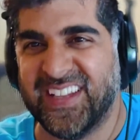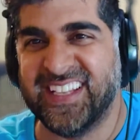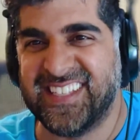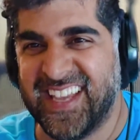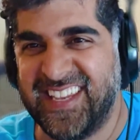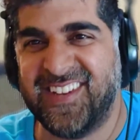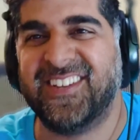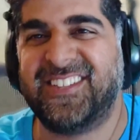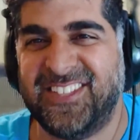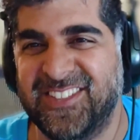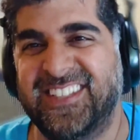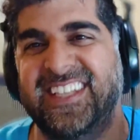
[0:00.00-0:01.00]
It's like you're
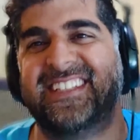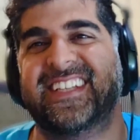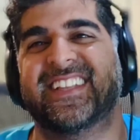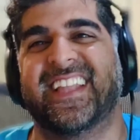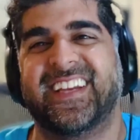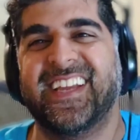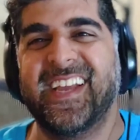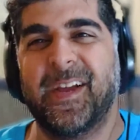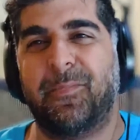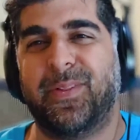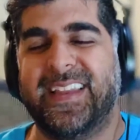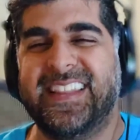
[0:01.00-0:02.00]
choosing to like
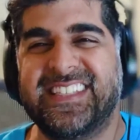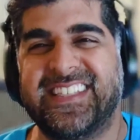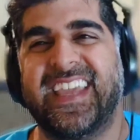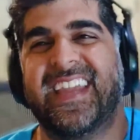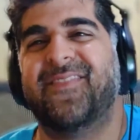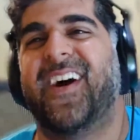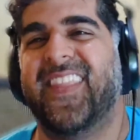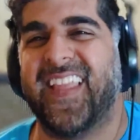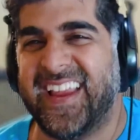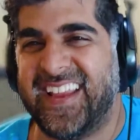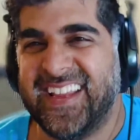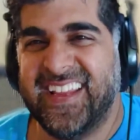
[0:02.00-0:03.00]
play this game on
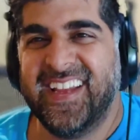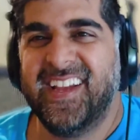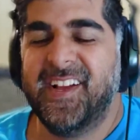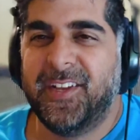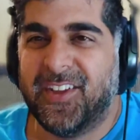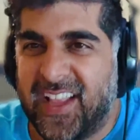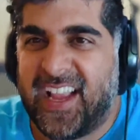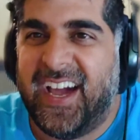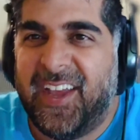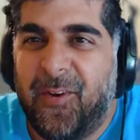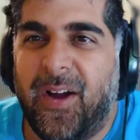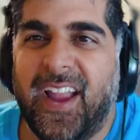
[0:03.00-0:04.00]
like you're like,
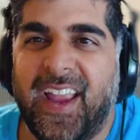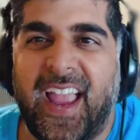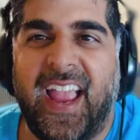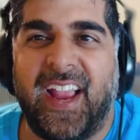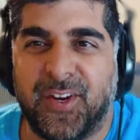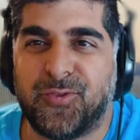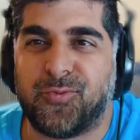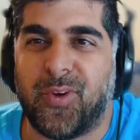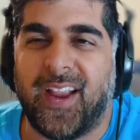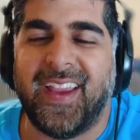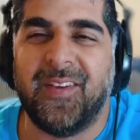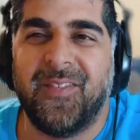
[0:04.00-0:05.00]
how do I
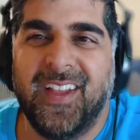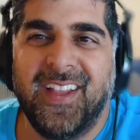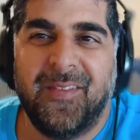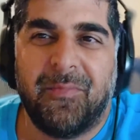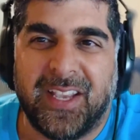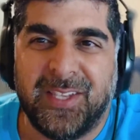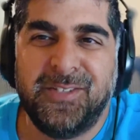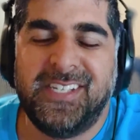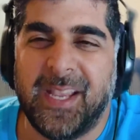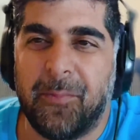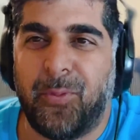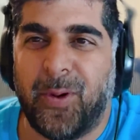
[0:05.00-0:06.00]
handwrite my
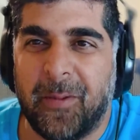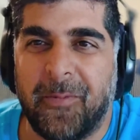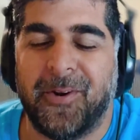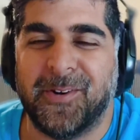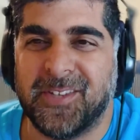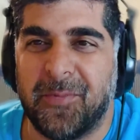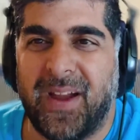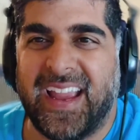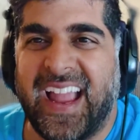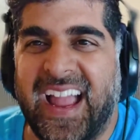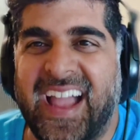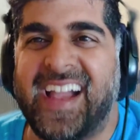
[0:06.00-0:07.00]
UTM parameters on my
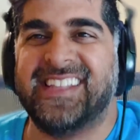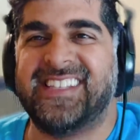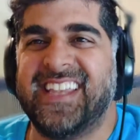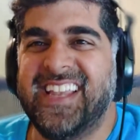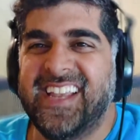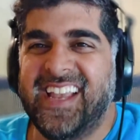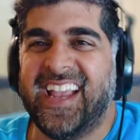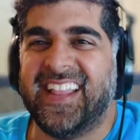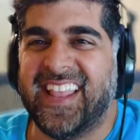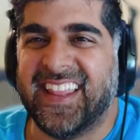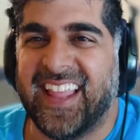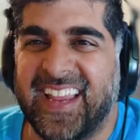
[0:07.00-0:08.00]
ads? And
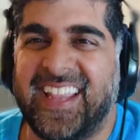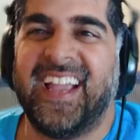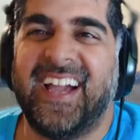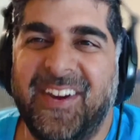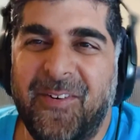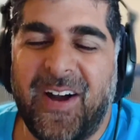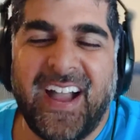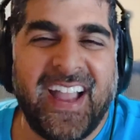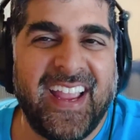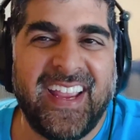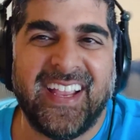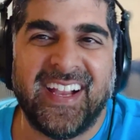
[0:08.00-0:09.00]
then like, how do
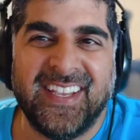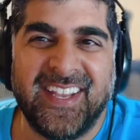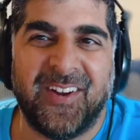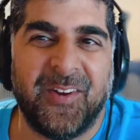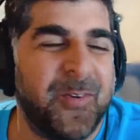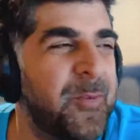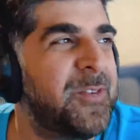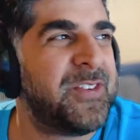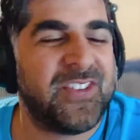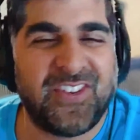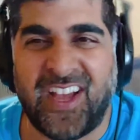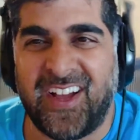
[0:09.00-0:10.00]
I, uh, you know,
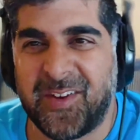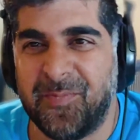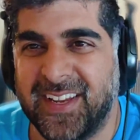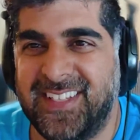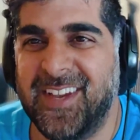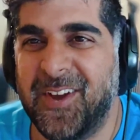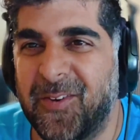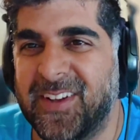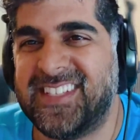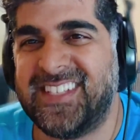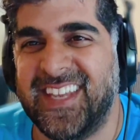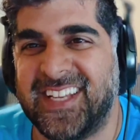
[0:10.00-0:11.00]
stock my deodorant
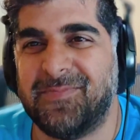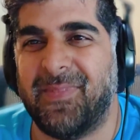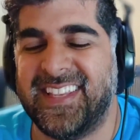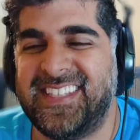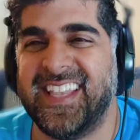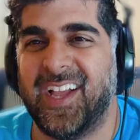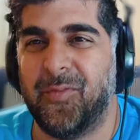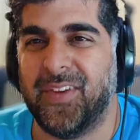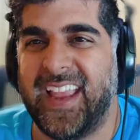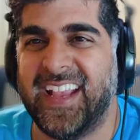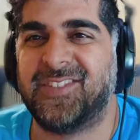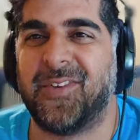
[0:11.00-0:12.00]
sticks myself and
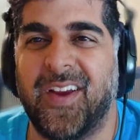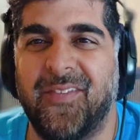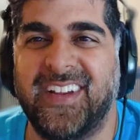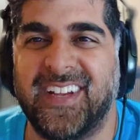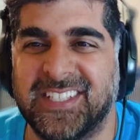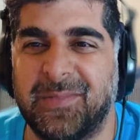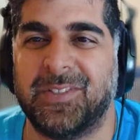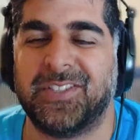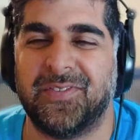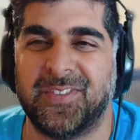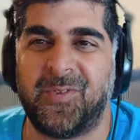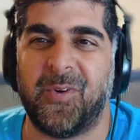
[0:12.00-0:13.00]
answer every customer
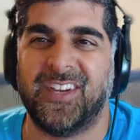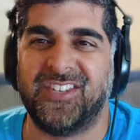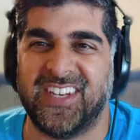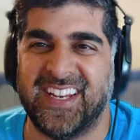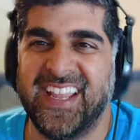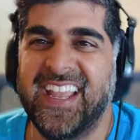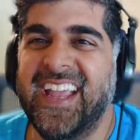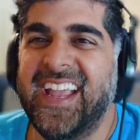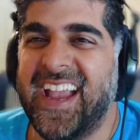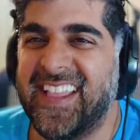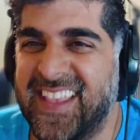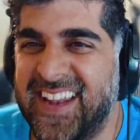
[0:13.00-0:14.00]
service question?
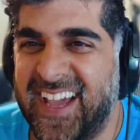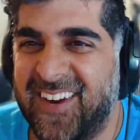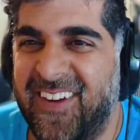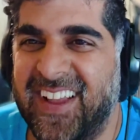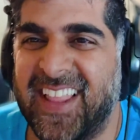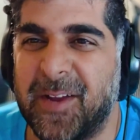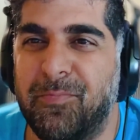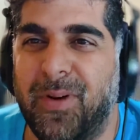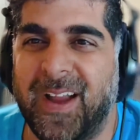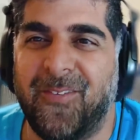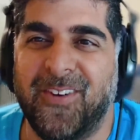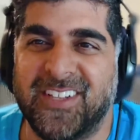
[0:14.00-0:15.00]
And then how do I like
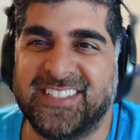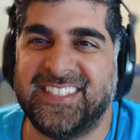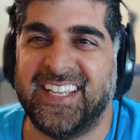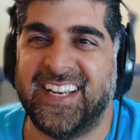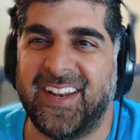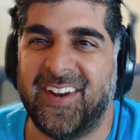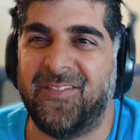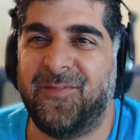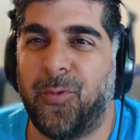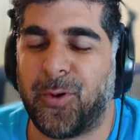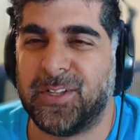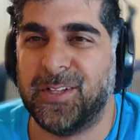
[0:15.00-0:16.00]
buy real estate at a
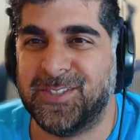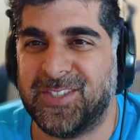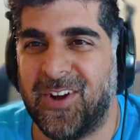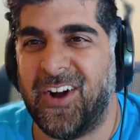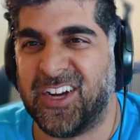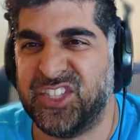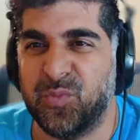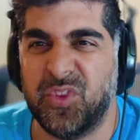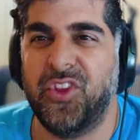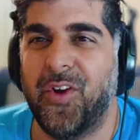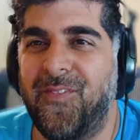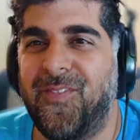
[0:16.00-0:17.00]
foreclosed auction with
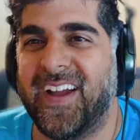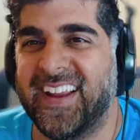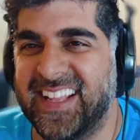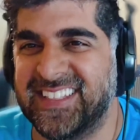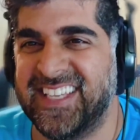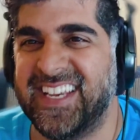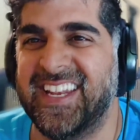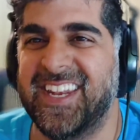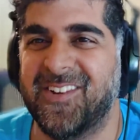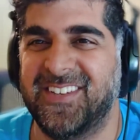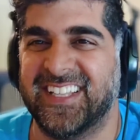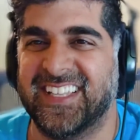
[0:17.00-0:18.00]
no financing and
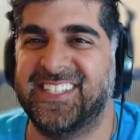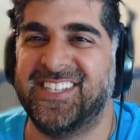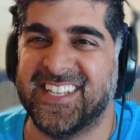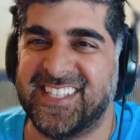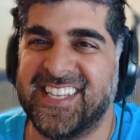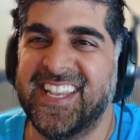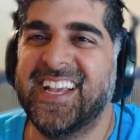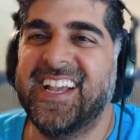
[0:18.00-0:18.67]
no diligence?